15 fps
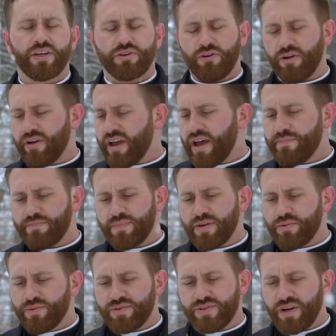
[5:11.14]
Growing up,
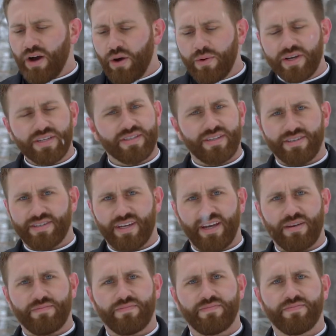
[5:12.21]
it was always the
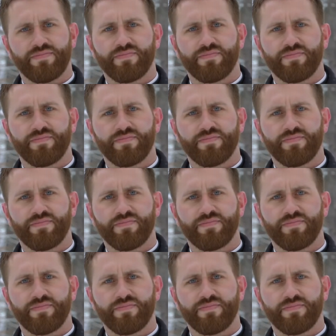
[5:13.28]
same.